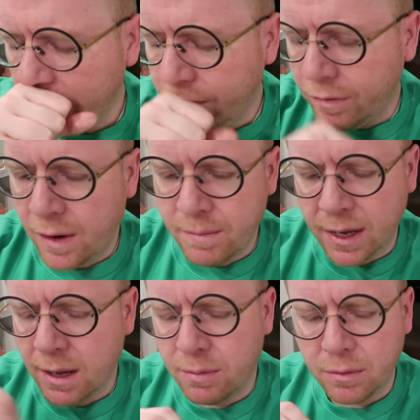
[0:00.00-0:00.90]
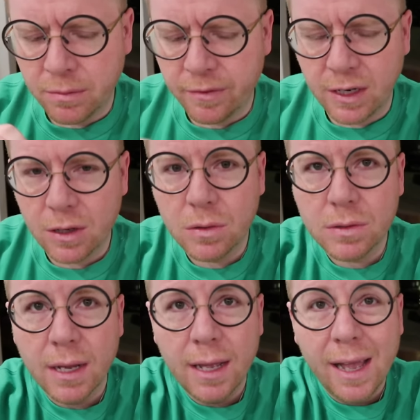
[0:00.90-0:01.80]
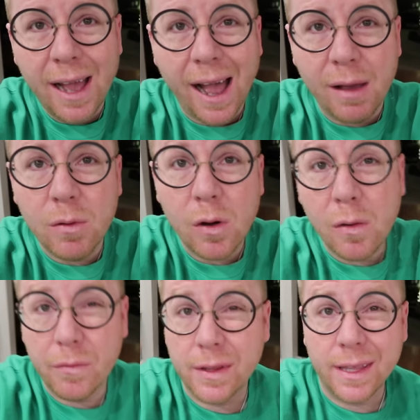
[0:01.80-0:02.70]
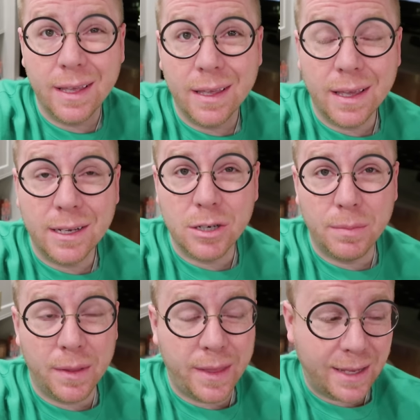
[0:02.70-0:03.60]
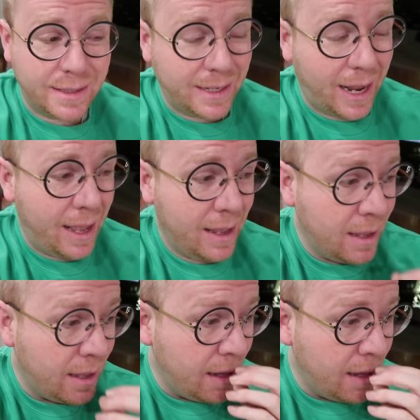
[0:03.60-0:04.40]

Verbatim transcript: from a couple videos. I will hopefully catch up on that today.